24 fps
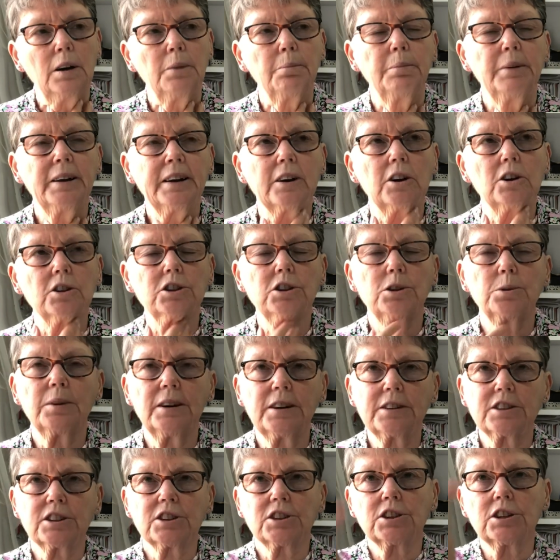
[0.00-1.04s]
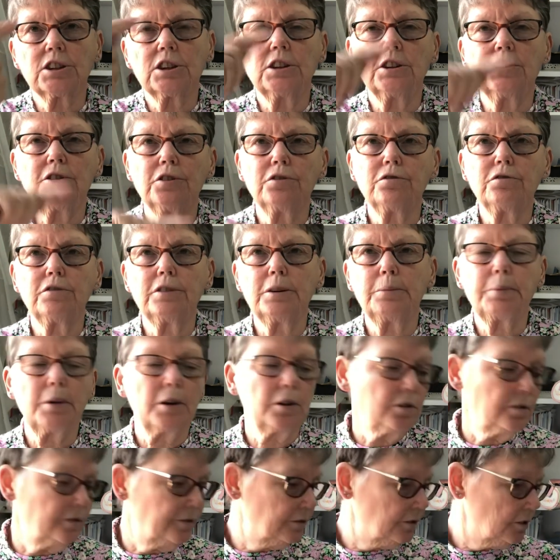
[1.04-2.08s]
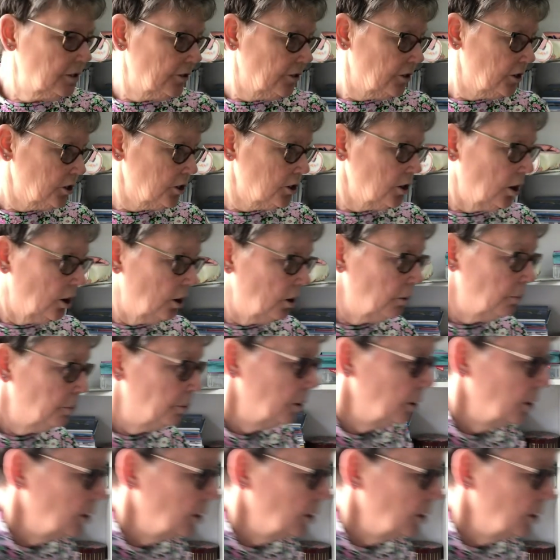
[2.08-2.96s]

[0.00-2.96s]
because you had to turn the rib over at the top